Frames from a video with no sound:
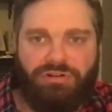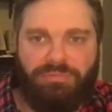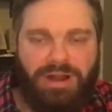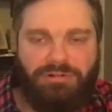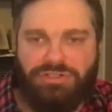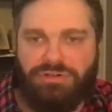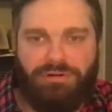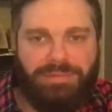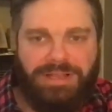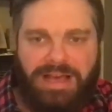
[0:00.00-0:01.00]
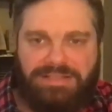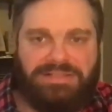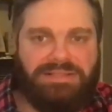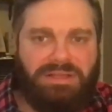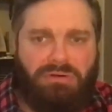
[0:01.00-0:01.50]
brown sugar molasses thing